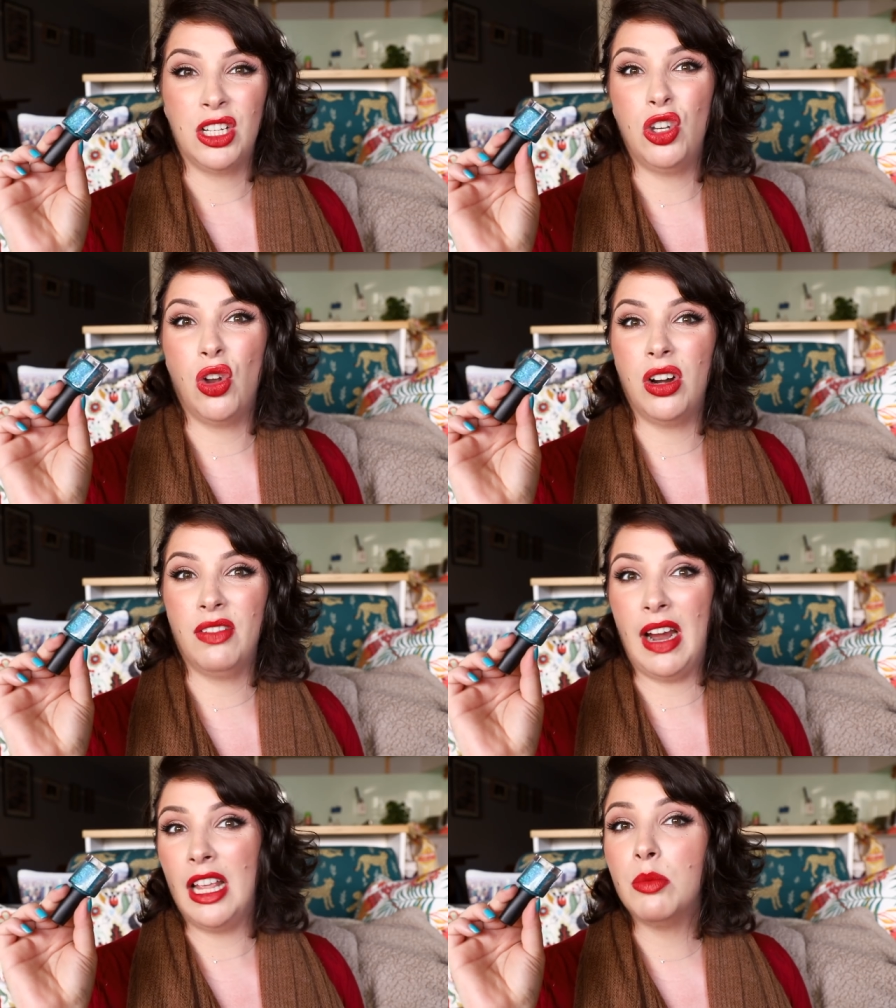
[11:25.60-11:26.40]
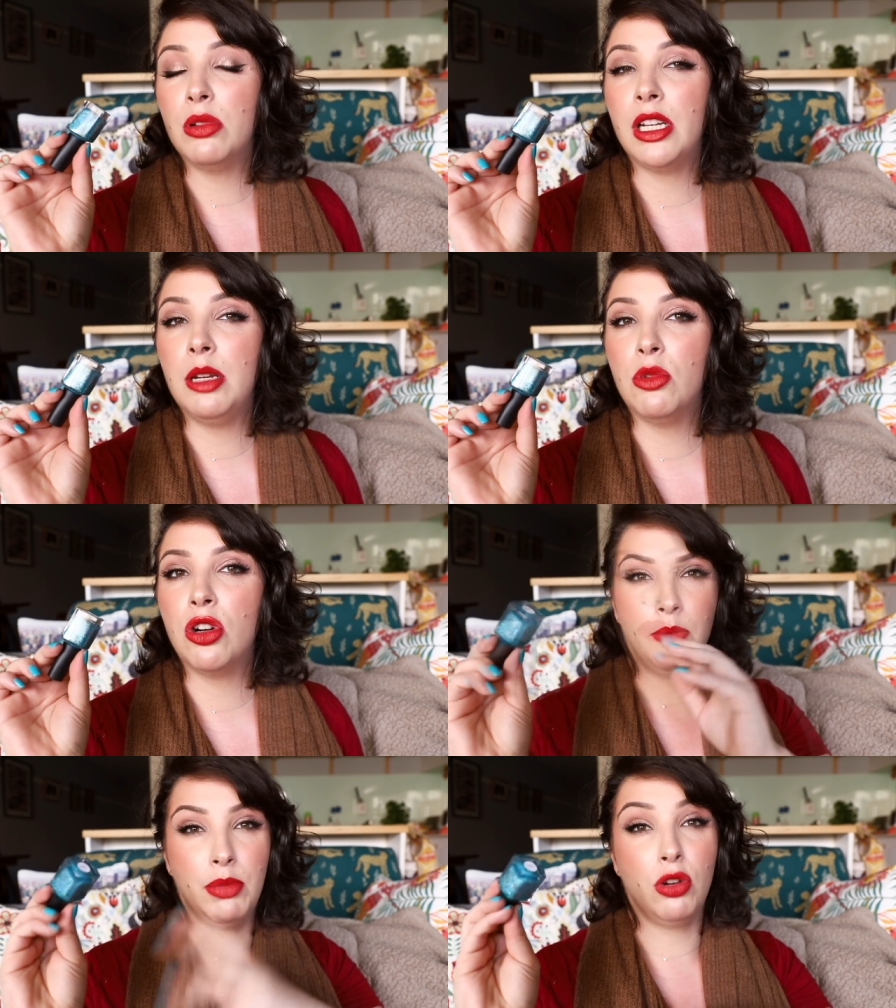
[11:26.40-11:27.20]
not available
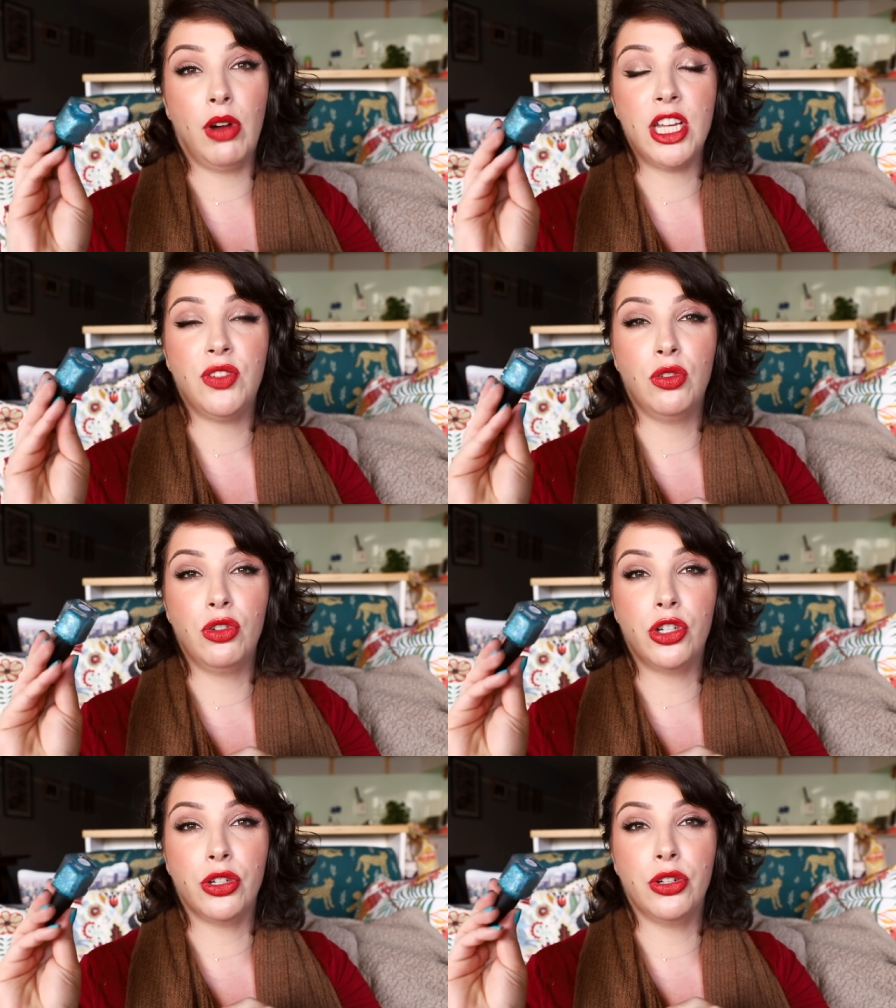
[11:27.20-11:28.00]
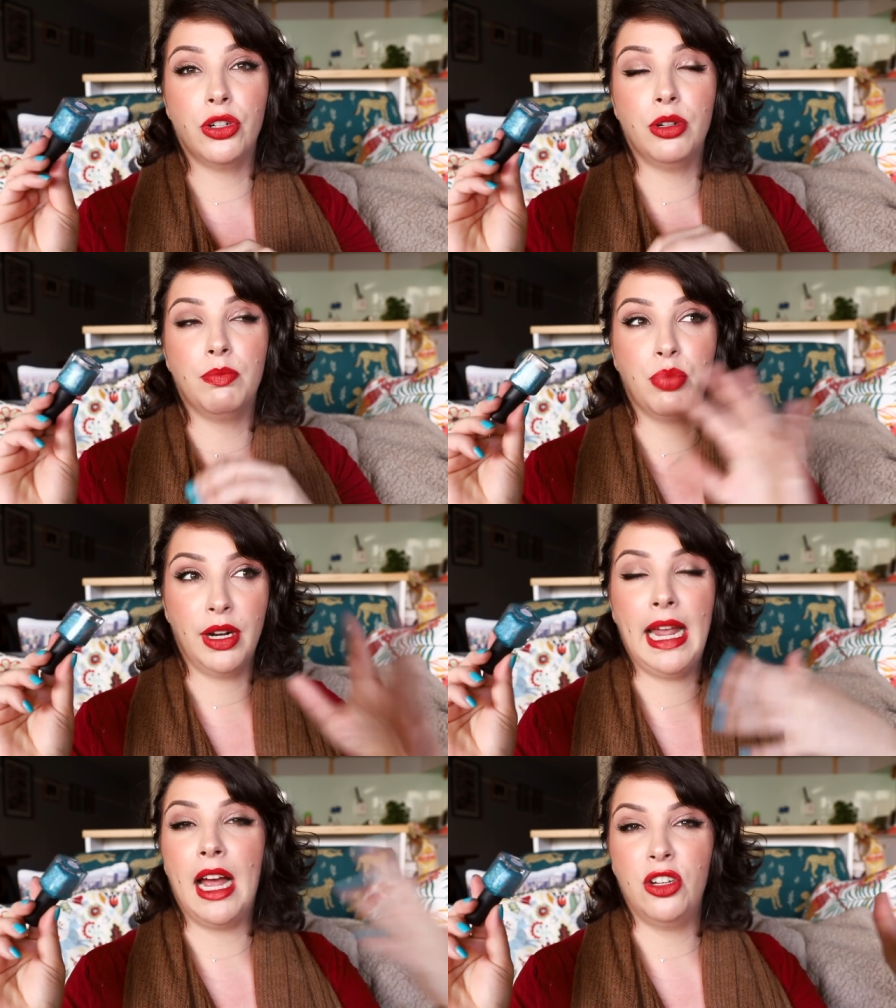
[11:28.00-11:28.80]
anymore, but Graceful do
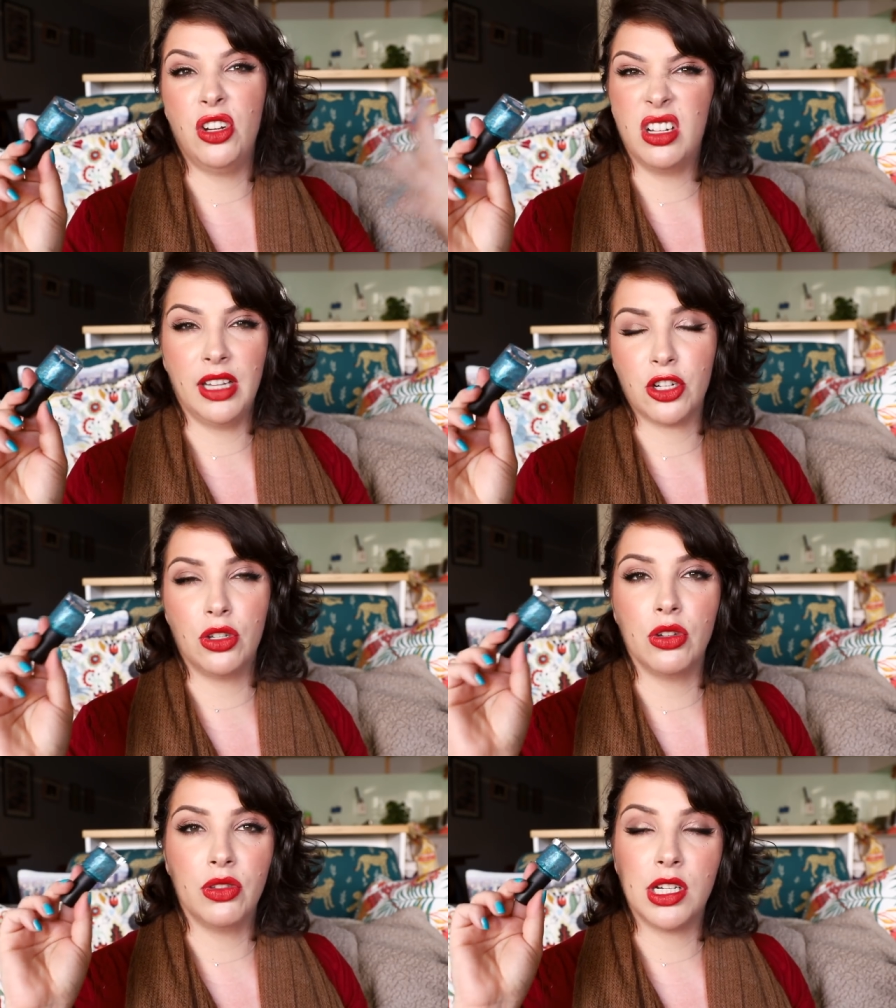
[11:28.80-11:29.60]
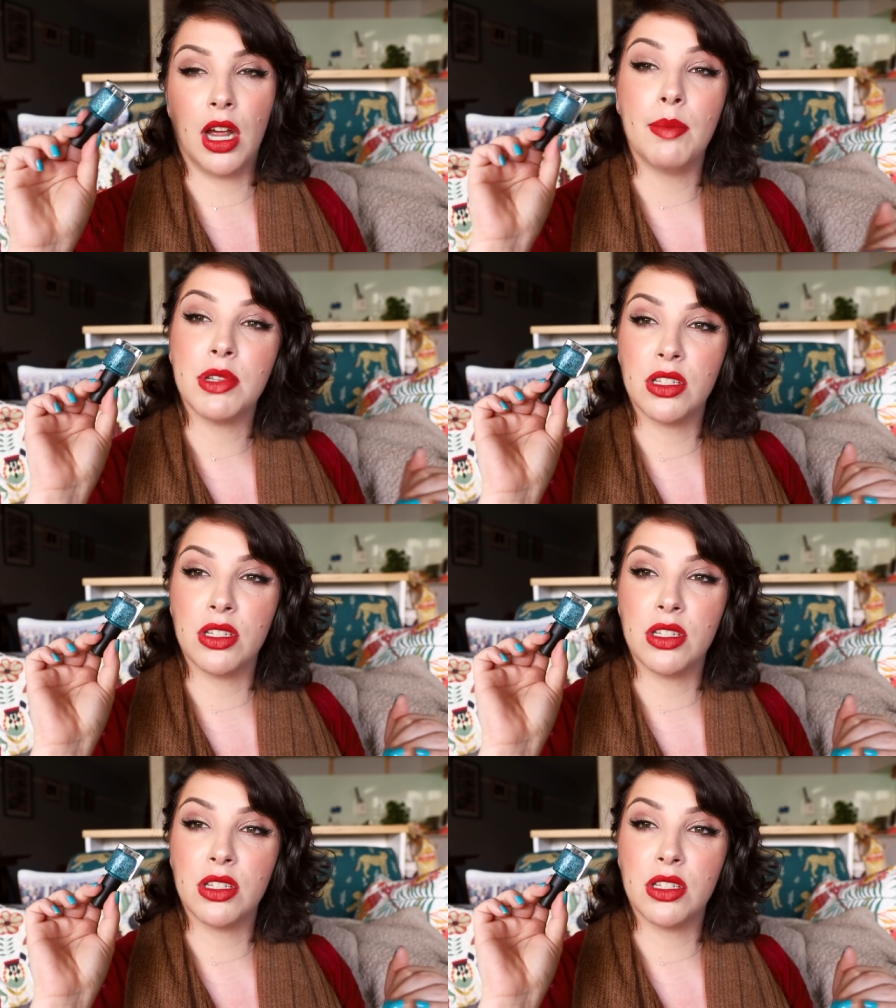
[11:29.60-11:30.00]
bring out new collections all the time.